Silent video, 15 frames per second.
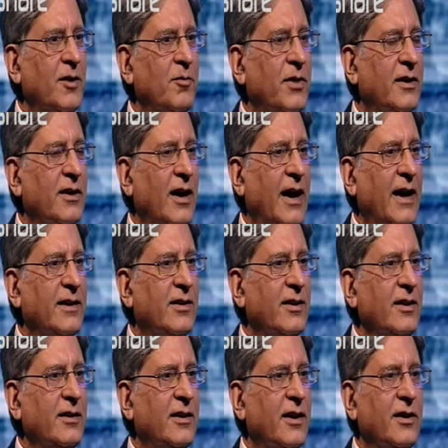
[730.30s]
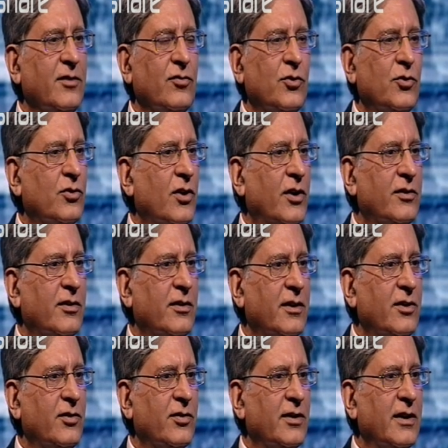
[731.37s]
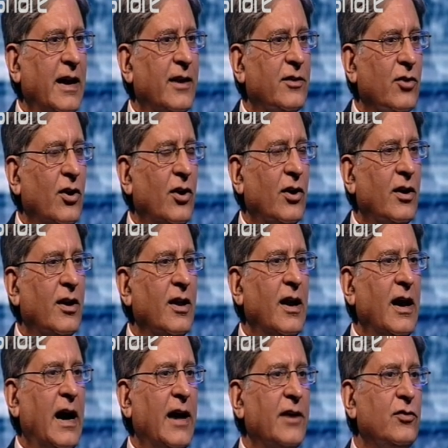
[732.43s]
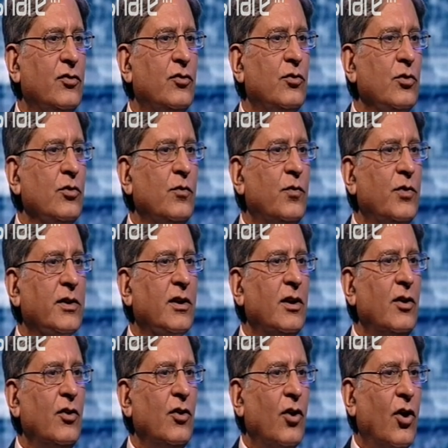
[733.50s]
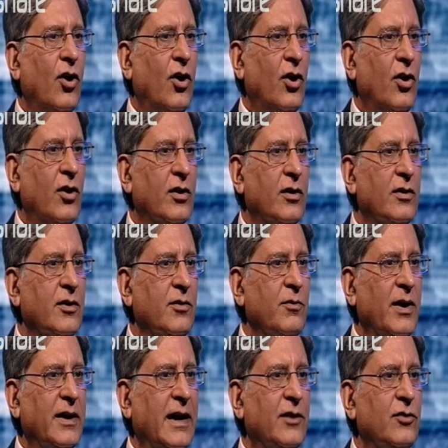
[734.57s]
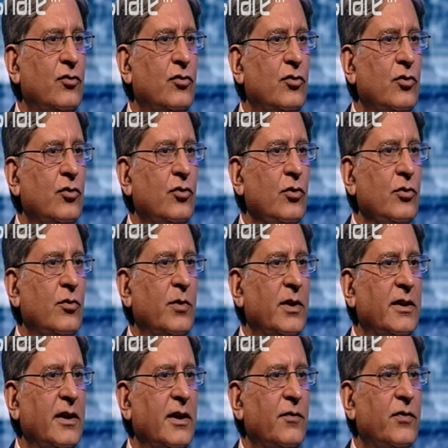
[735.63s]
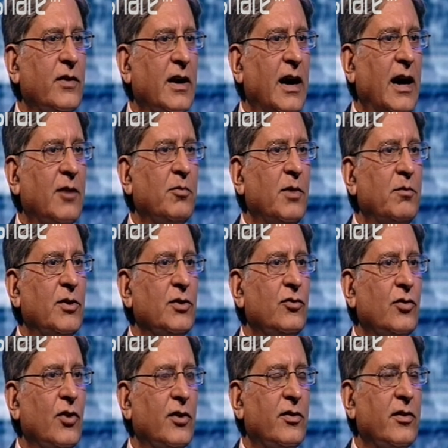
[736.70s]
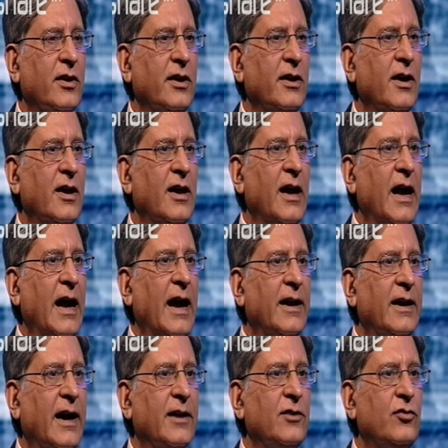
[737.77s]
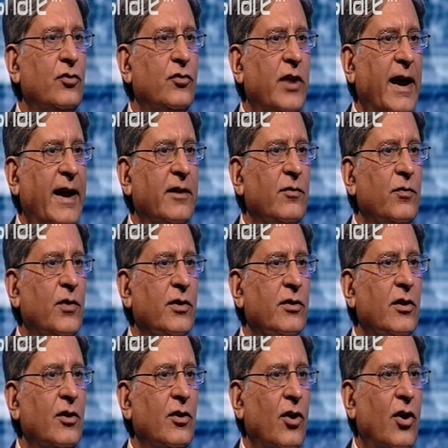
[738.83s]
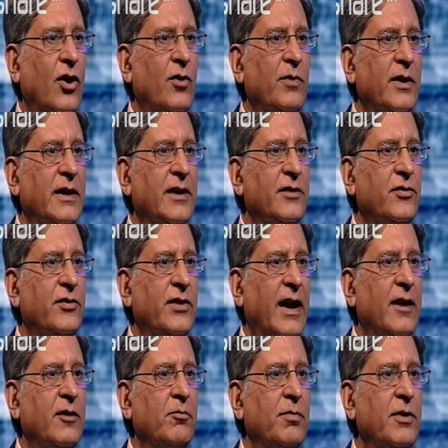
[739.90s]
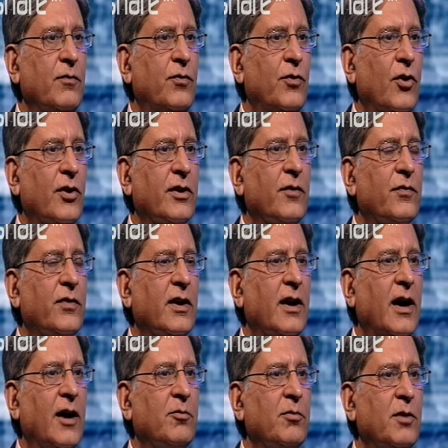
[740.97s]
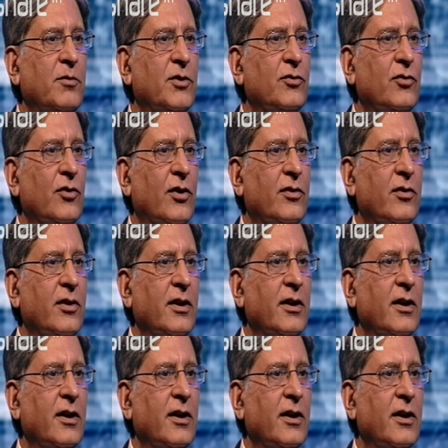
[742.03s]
But I think there is no contradiction at all. I stood for the law when I stood with Iftikhar Mohammad Chaudhry, and I stand for the law when I stand before Iftikhar Mohammad Chaudhry.